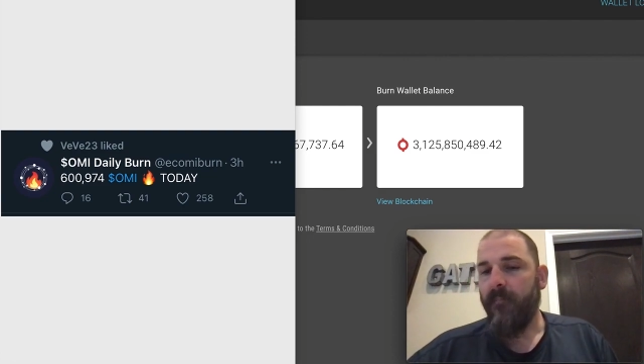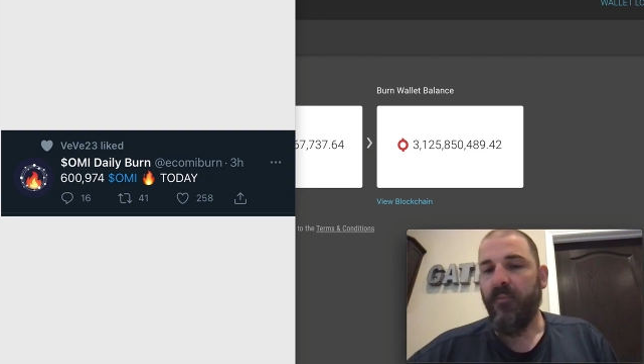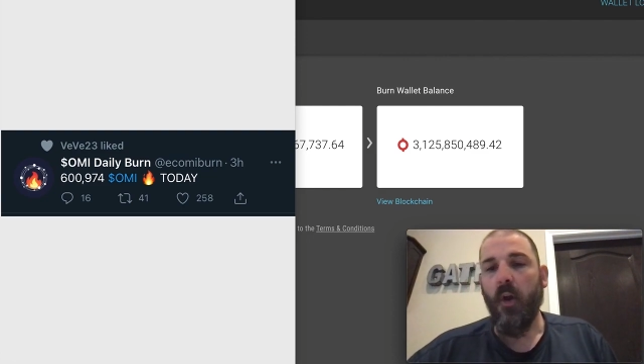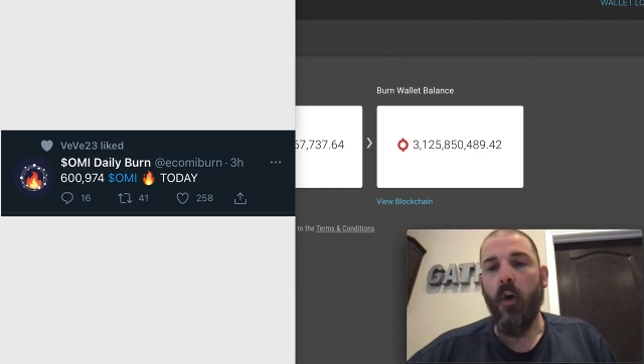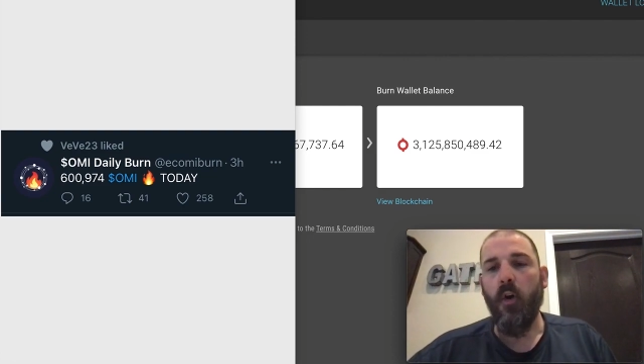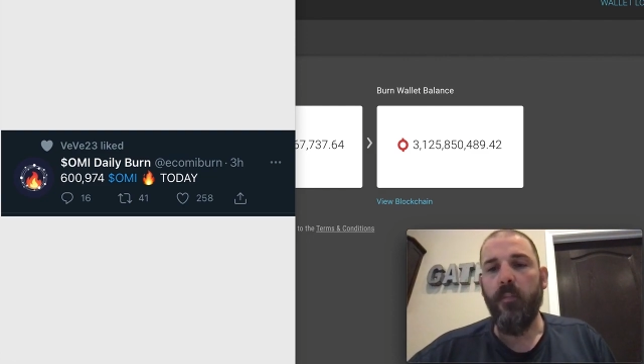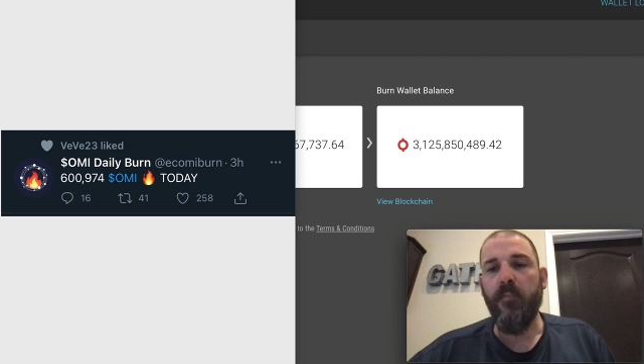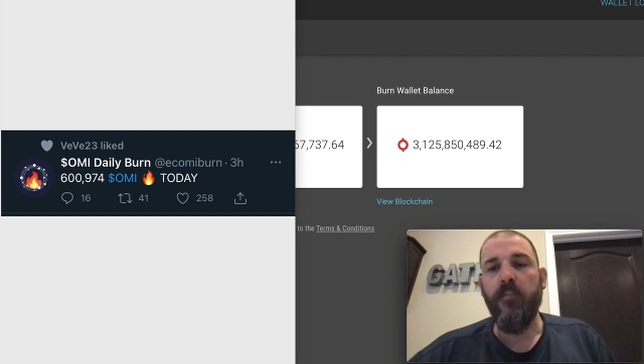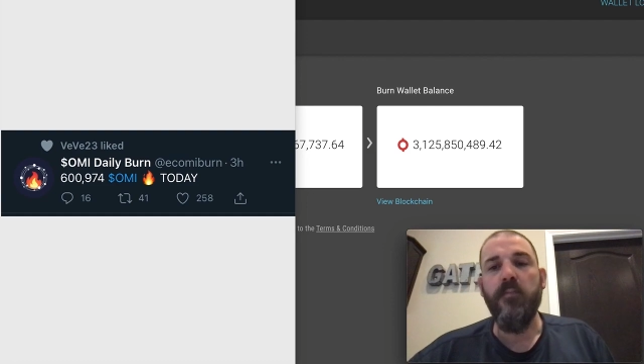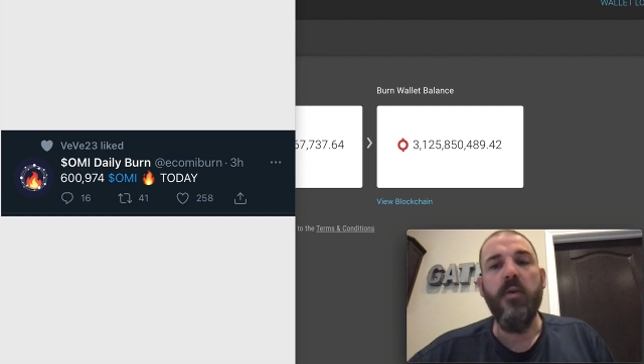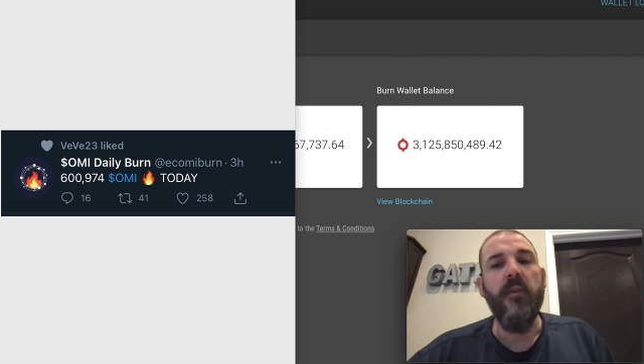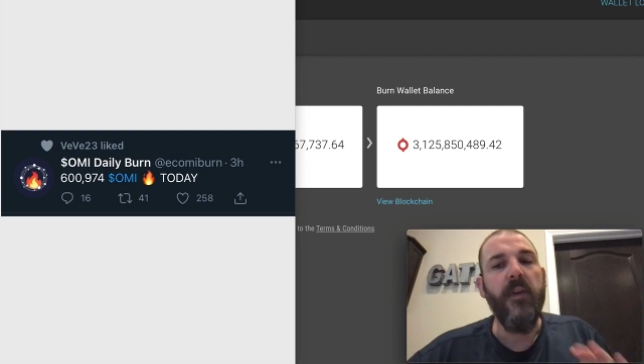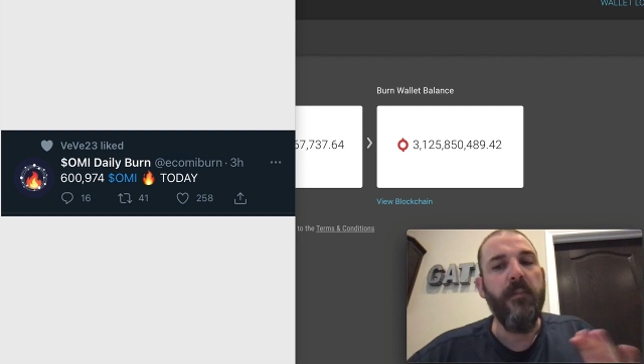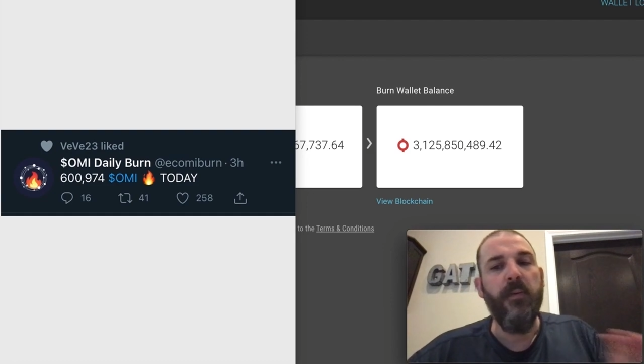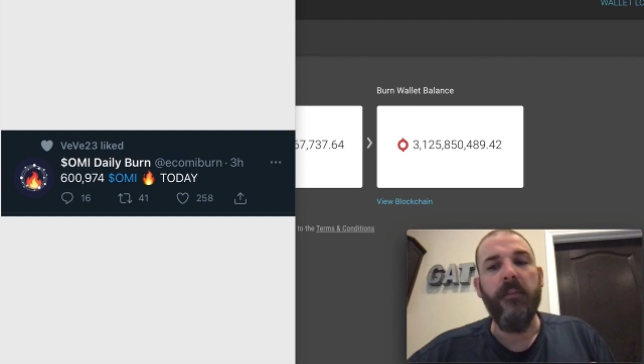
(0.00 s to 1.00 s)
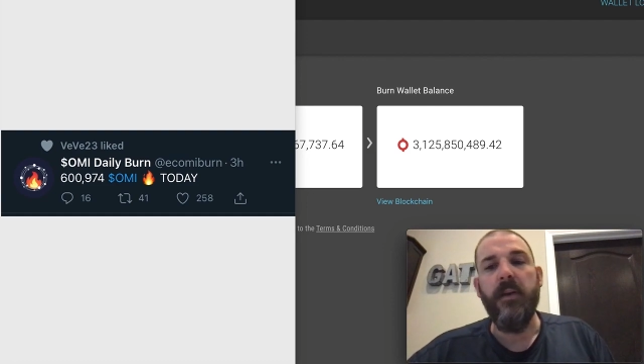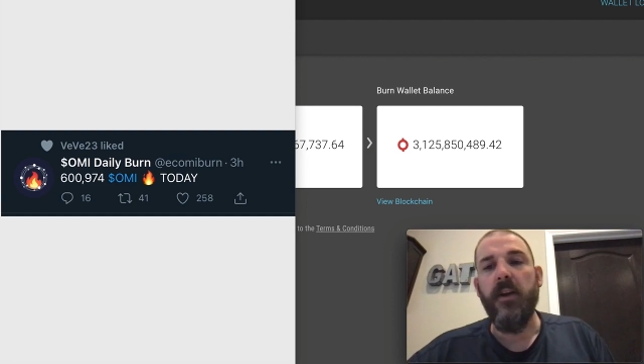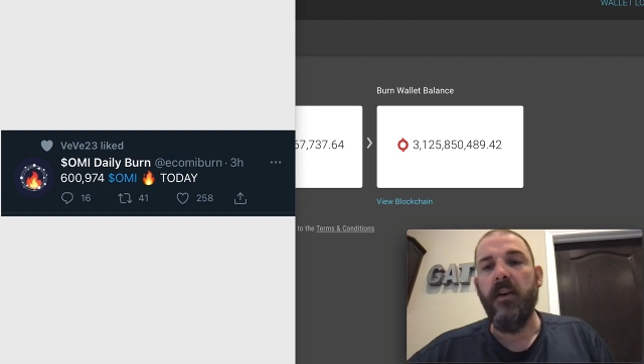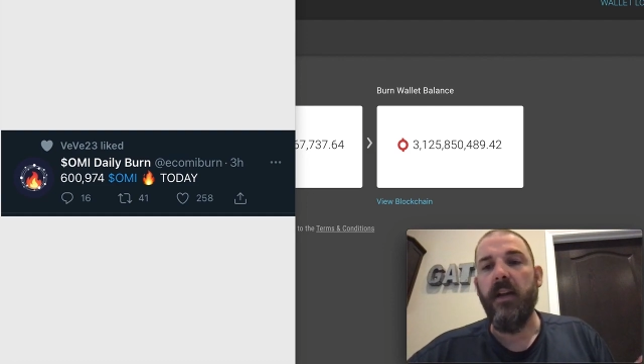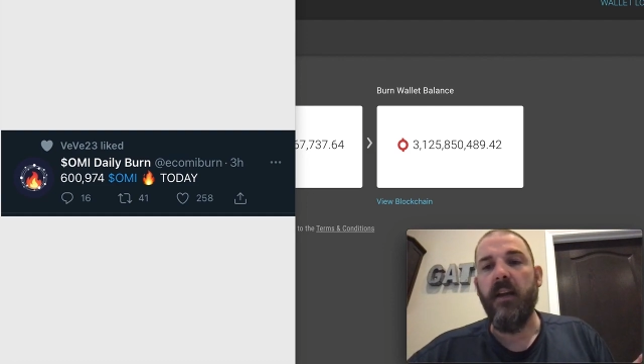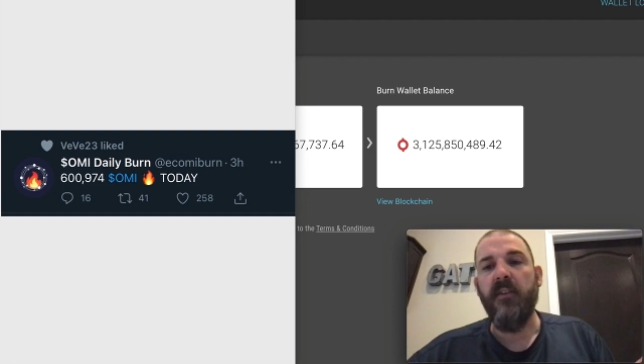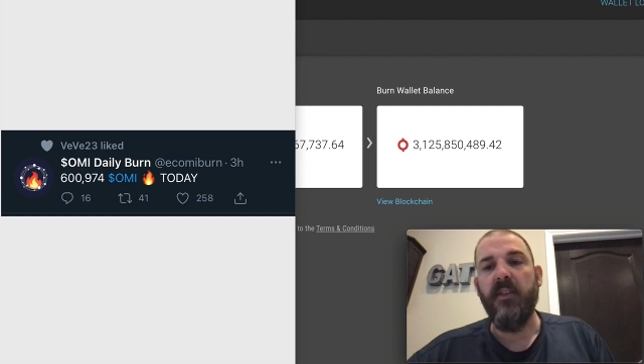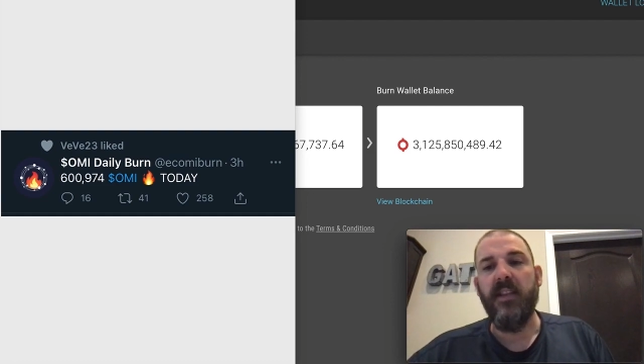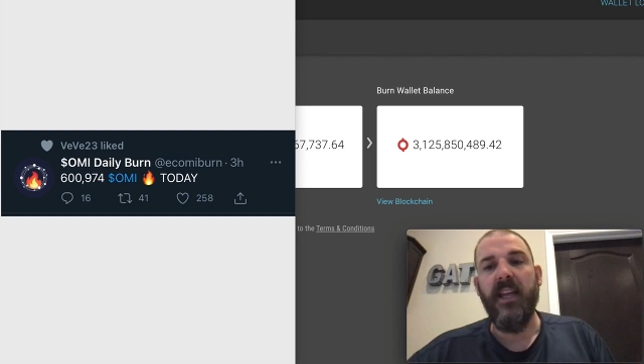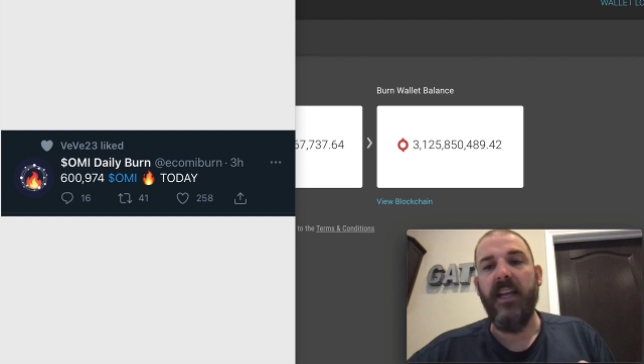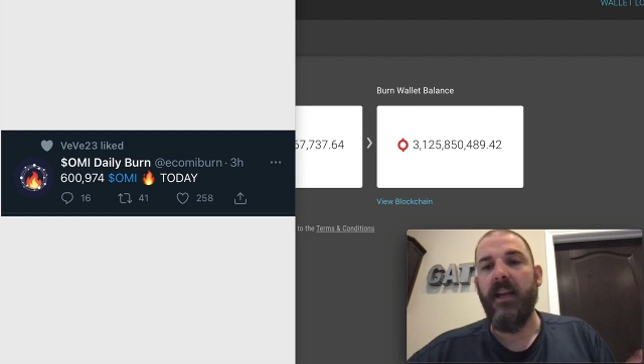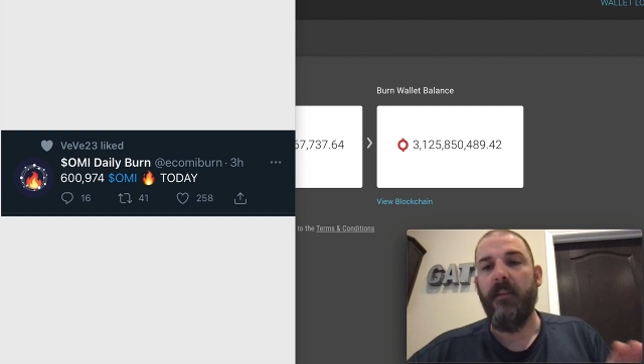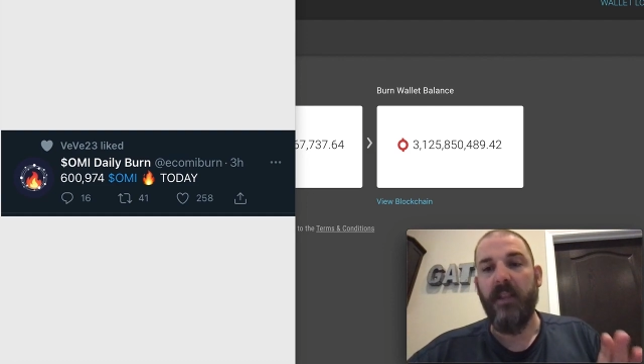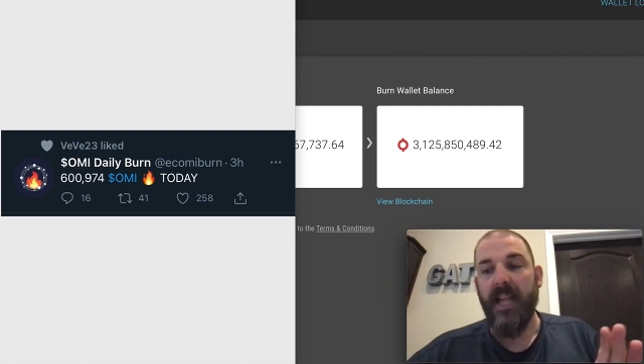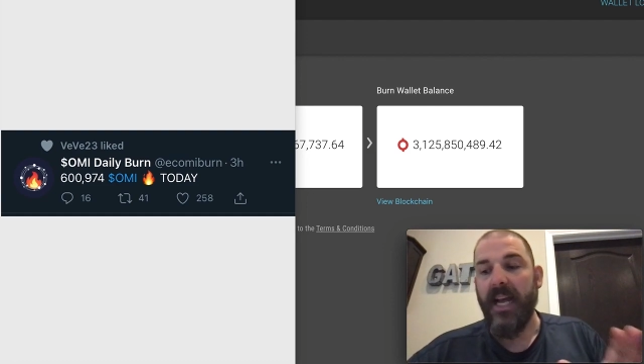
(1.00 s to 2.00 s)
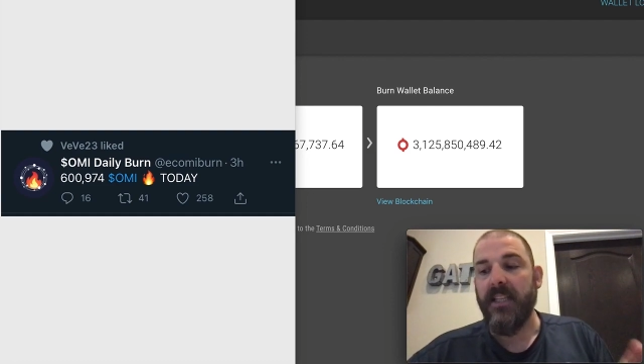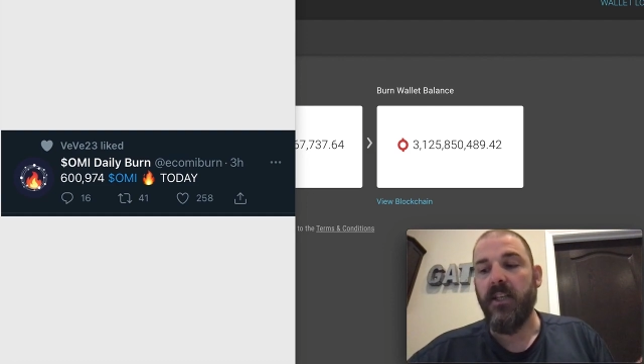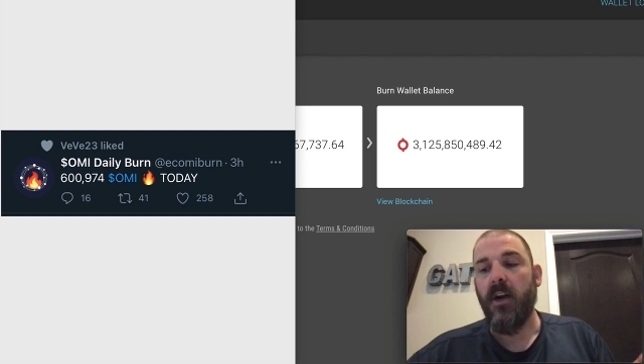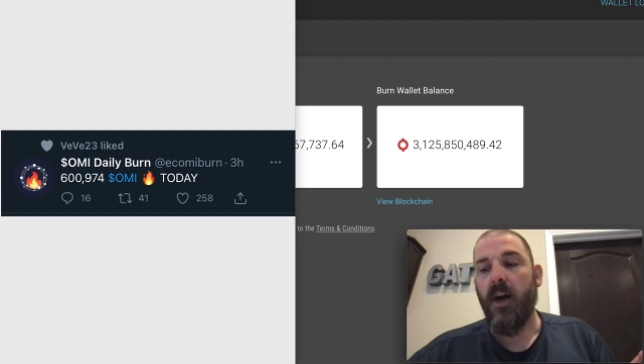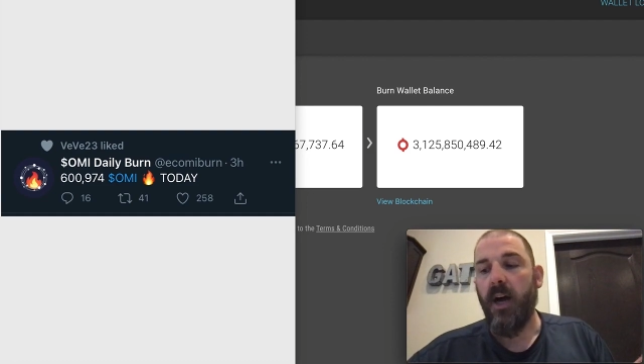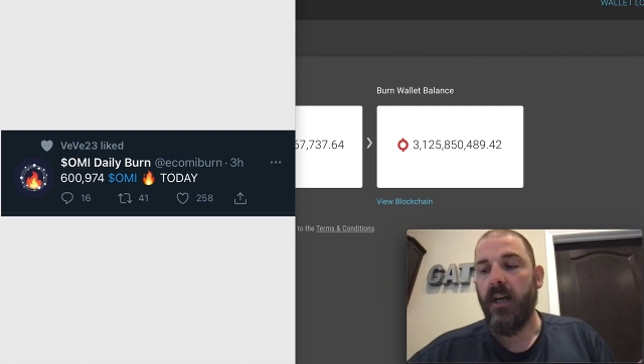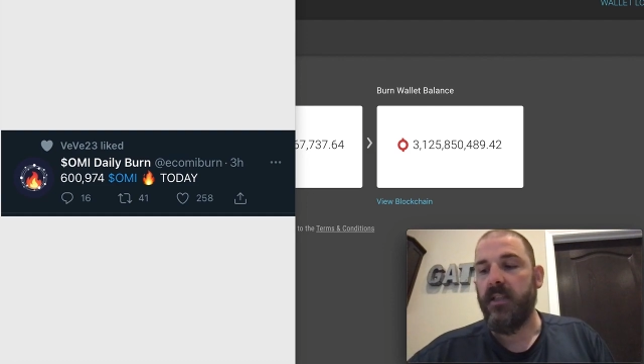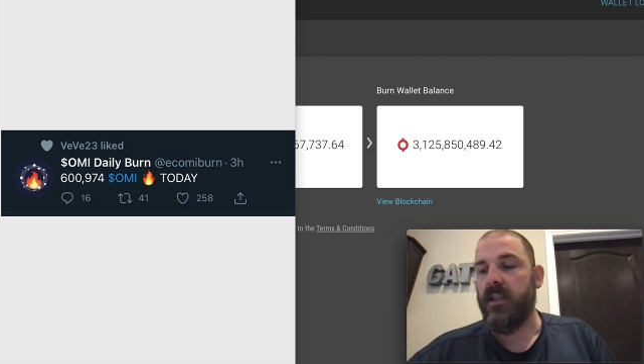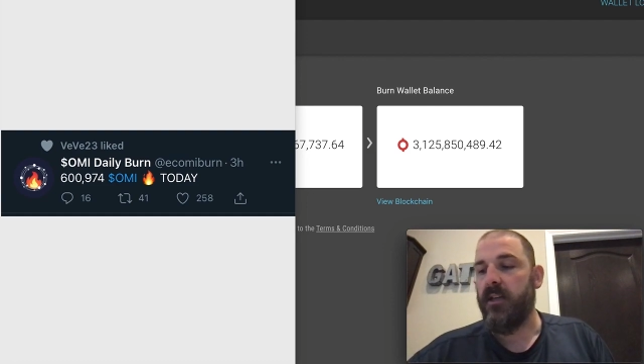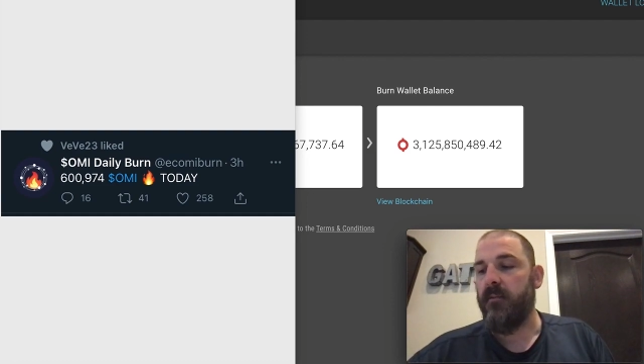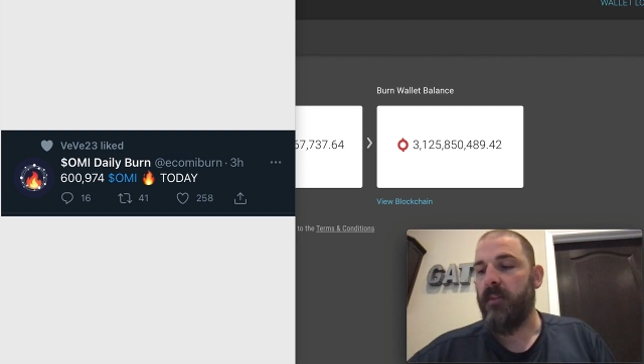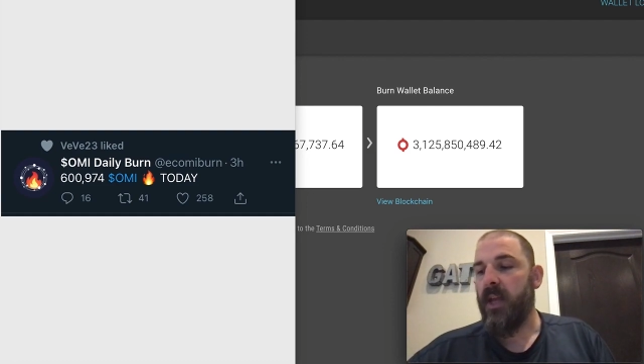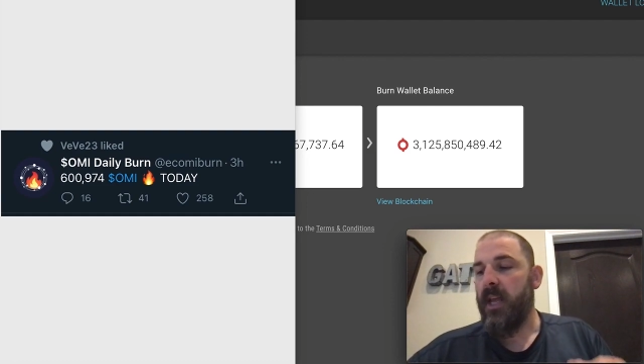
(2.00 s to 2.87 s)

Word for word: The whole movie premiere and everything. I mean, that's awesome.